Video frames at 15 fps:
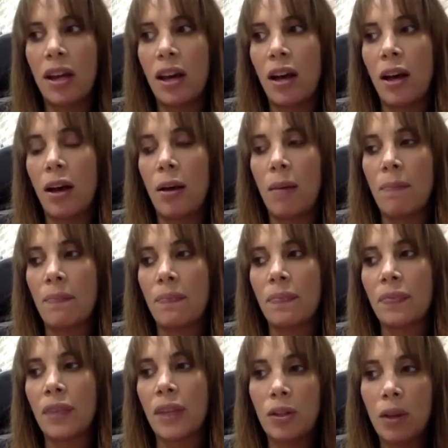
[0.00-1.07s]
and
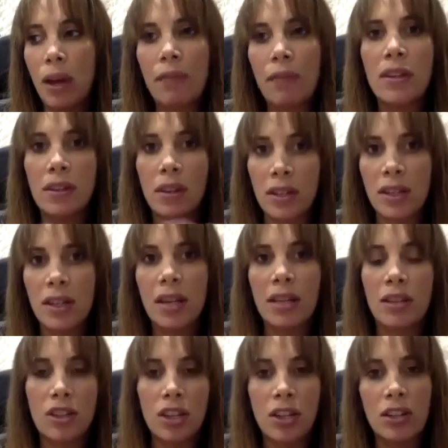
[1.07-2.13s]
you have these ideas
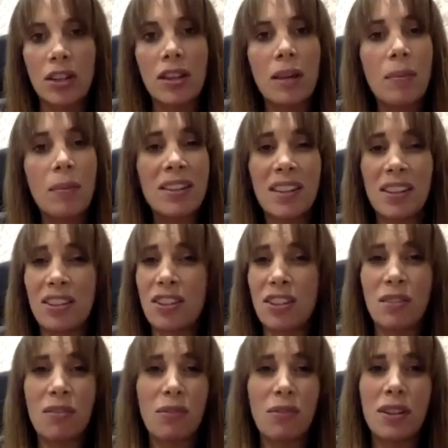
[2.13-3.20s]
to change it, they make such a
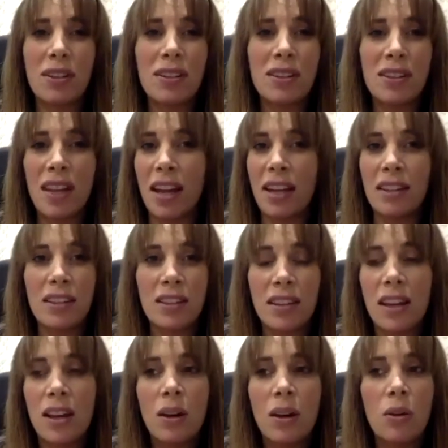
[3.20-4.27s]
difference. And
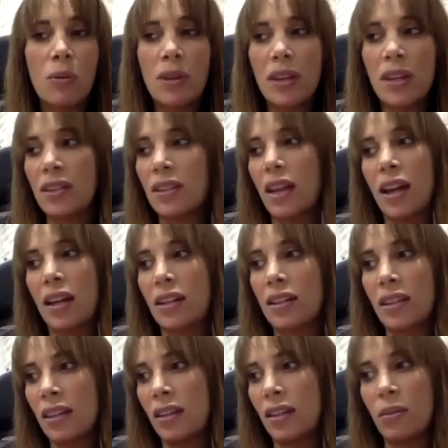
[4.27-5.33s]
all the execs
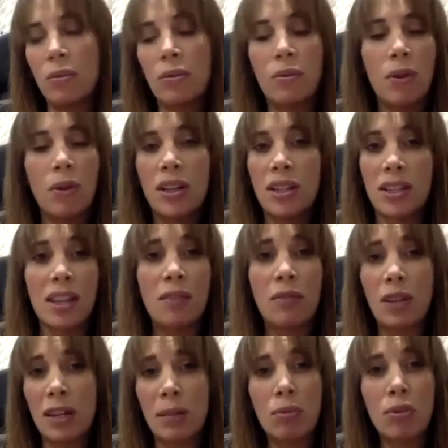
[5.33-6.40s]
and all the writers, they
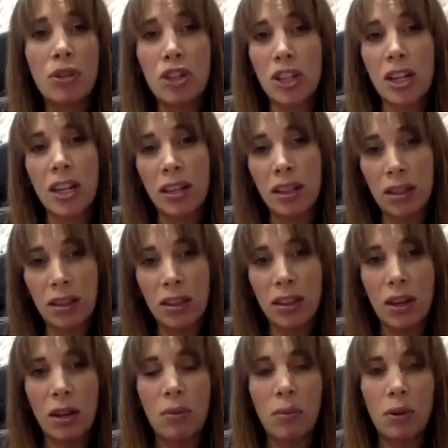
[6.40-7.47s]
really appreciate,
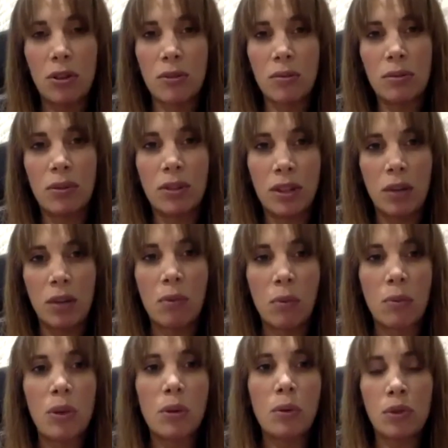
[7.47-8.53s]
what
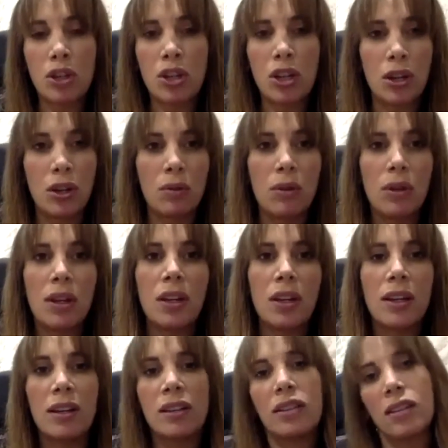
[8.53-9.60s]
we all do
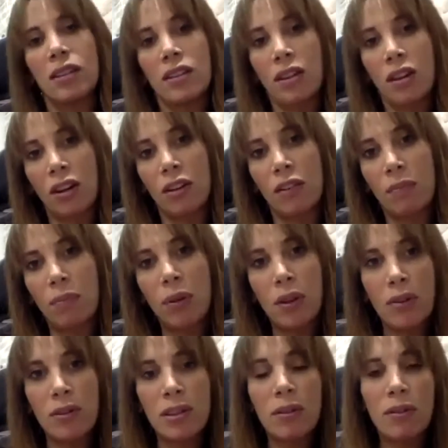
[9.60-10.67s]
to kind of put
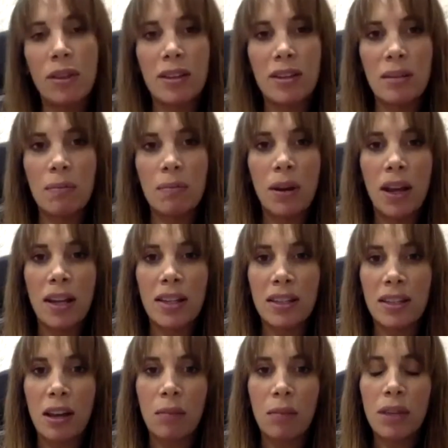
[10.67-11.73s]
those little things in place
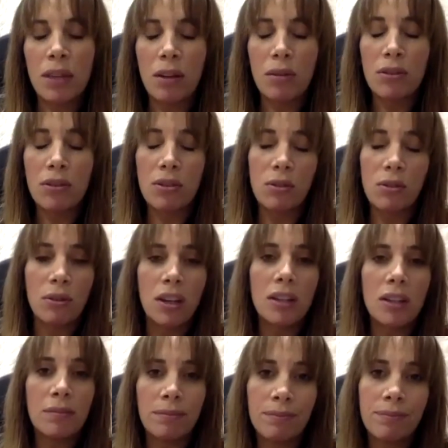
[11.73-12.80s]
to help tell the story.